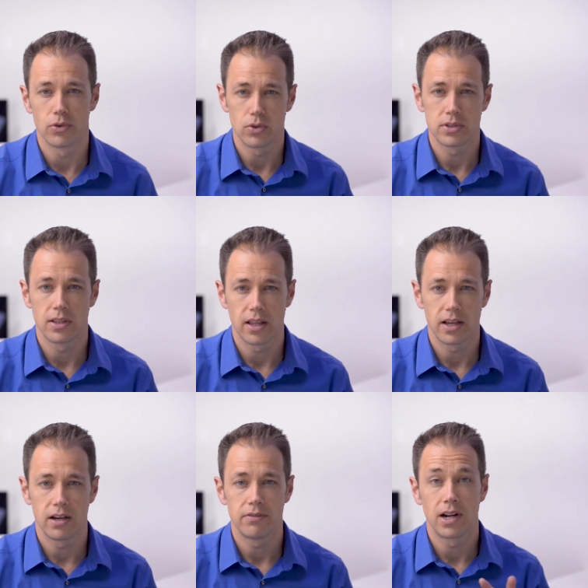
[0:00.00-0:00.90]
rules that they
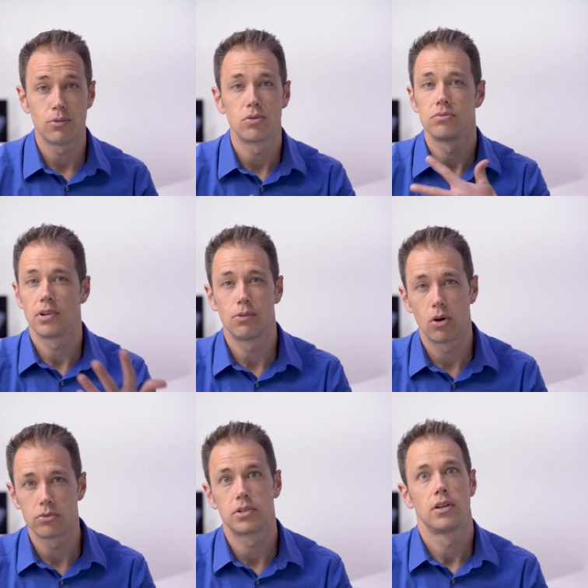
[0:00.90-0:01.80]
have, and I
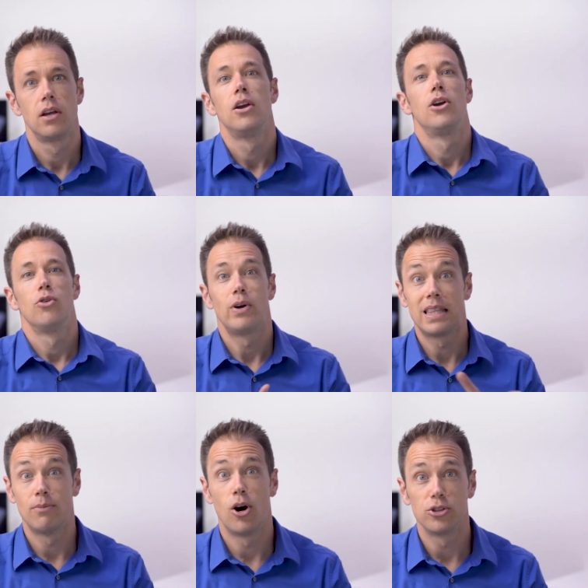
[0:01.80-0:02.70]
won't read
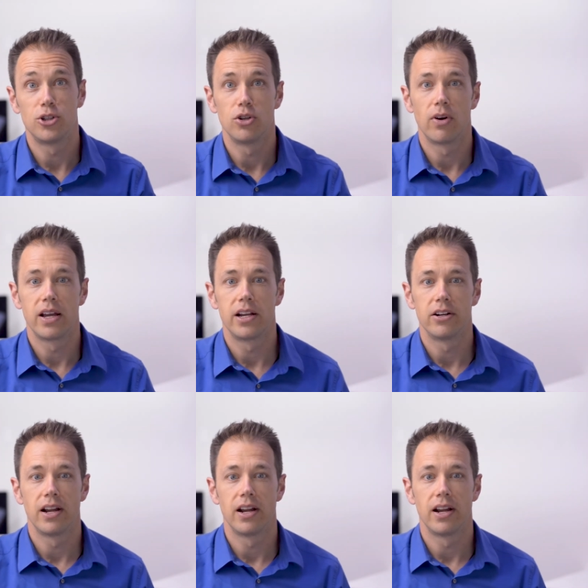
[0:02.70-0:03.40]
them all to you right here